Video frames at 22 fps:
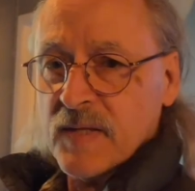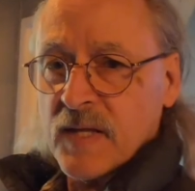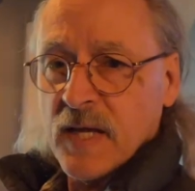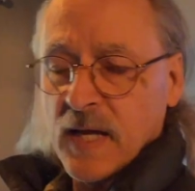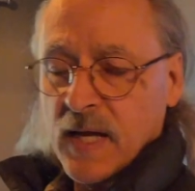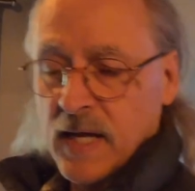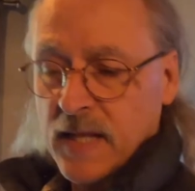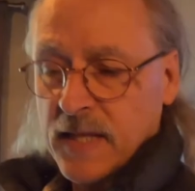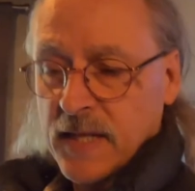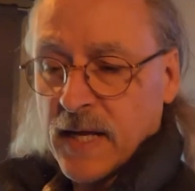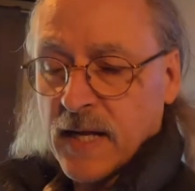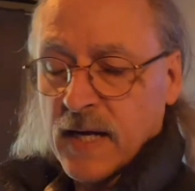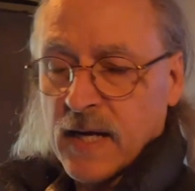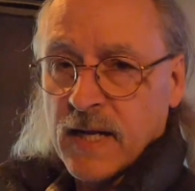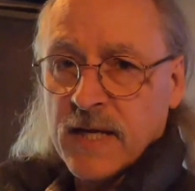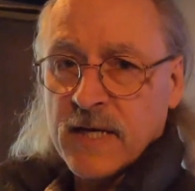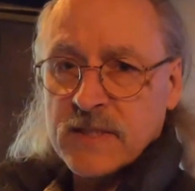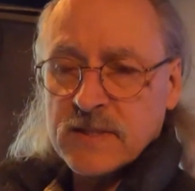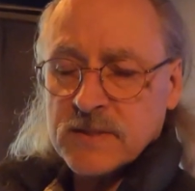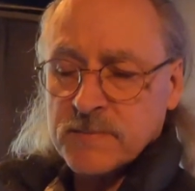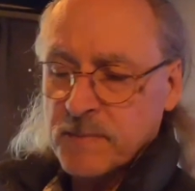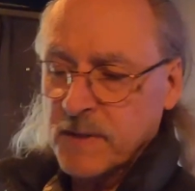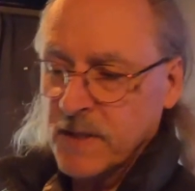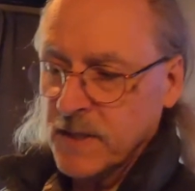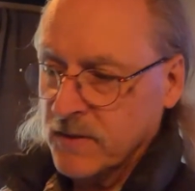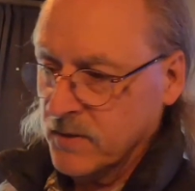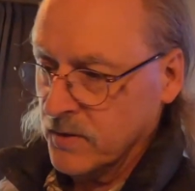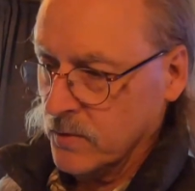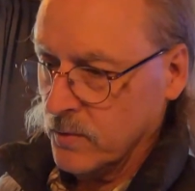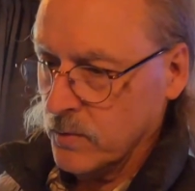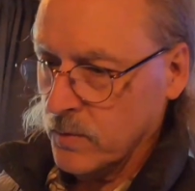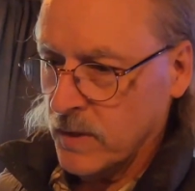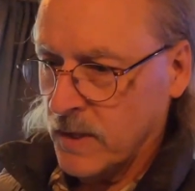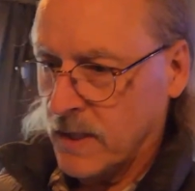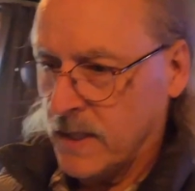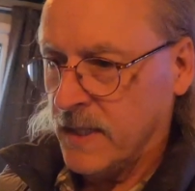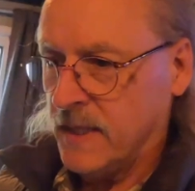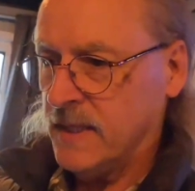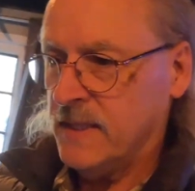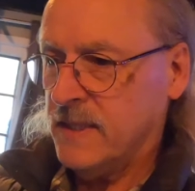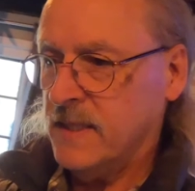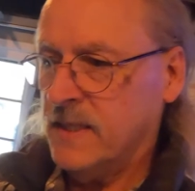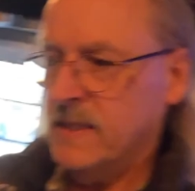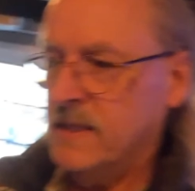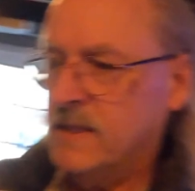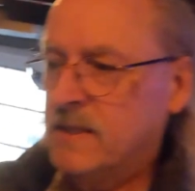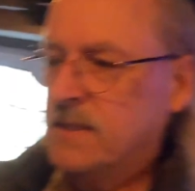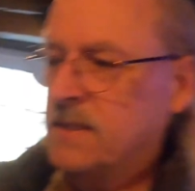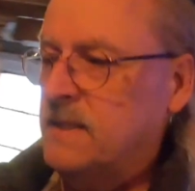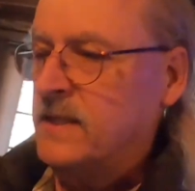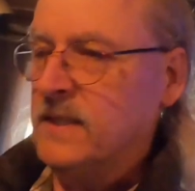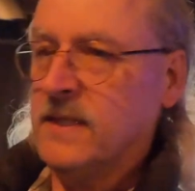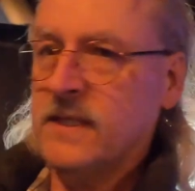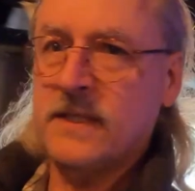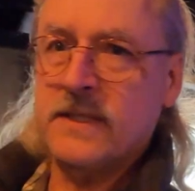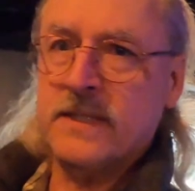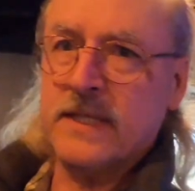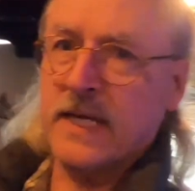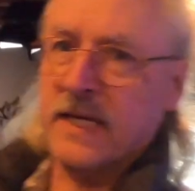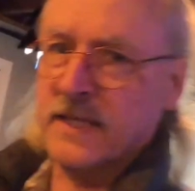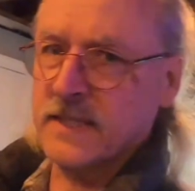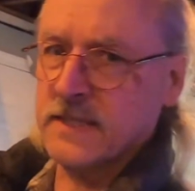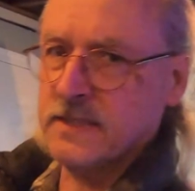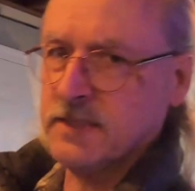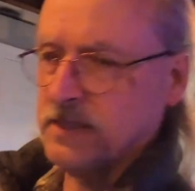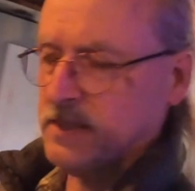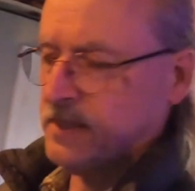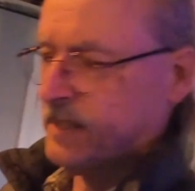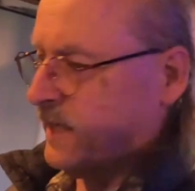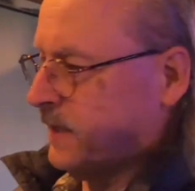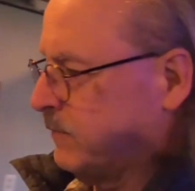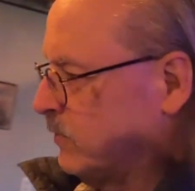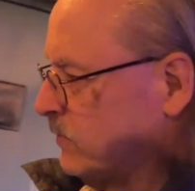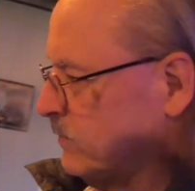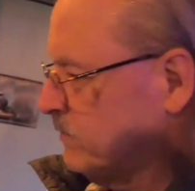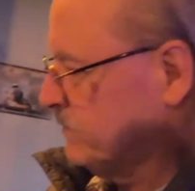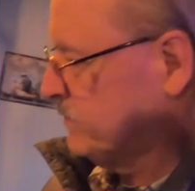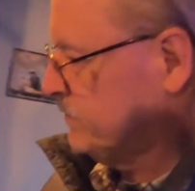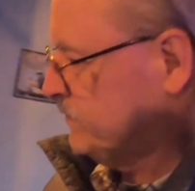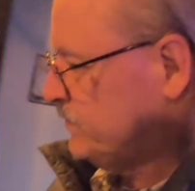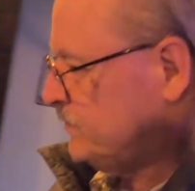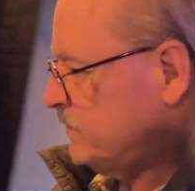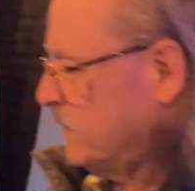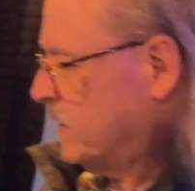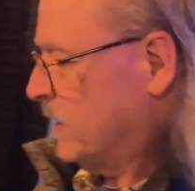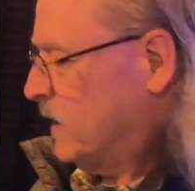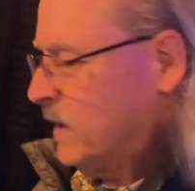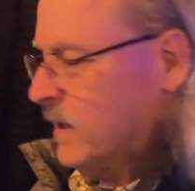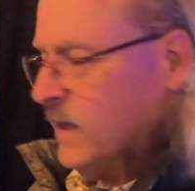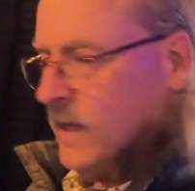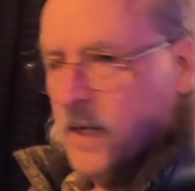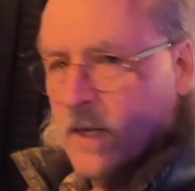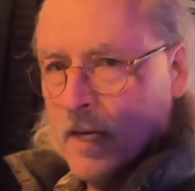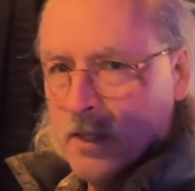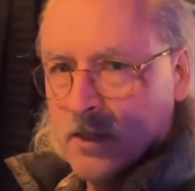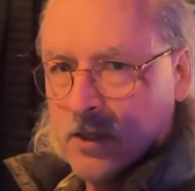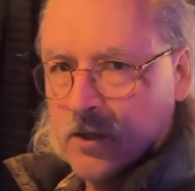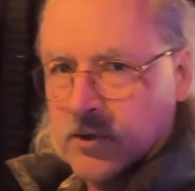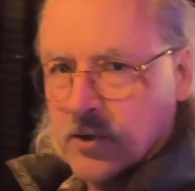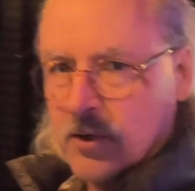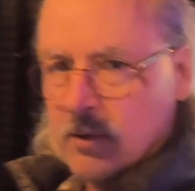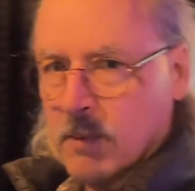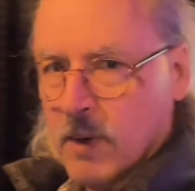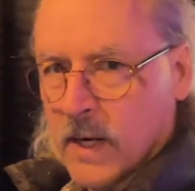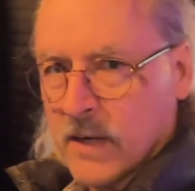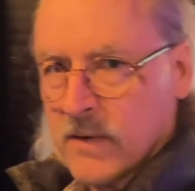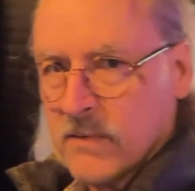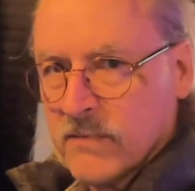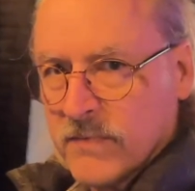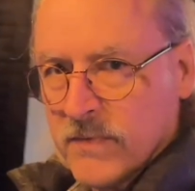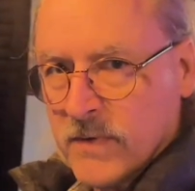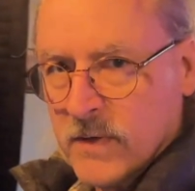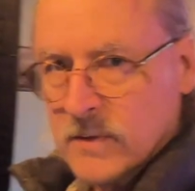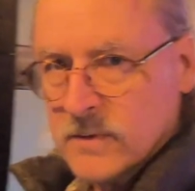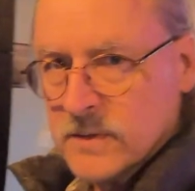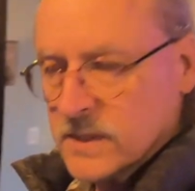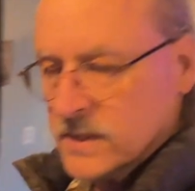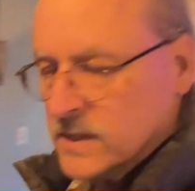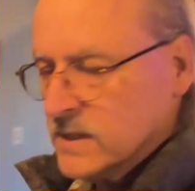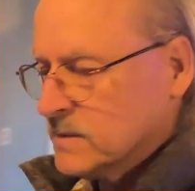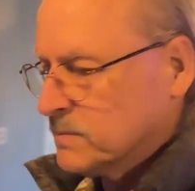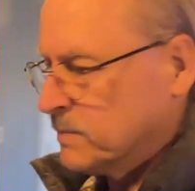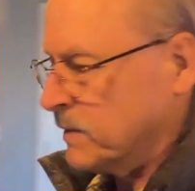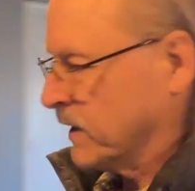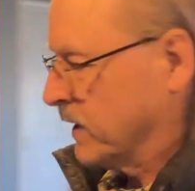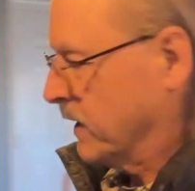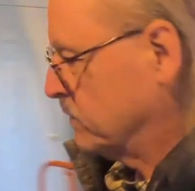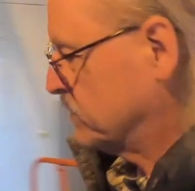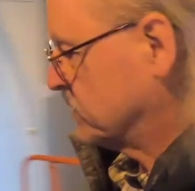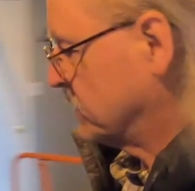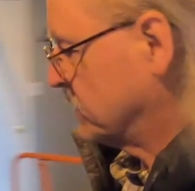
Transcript: and that allows me to take this table and the 2 microphones, and this becomes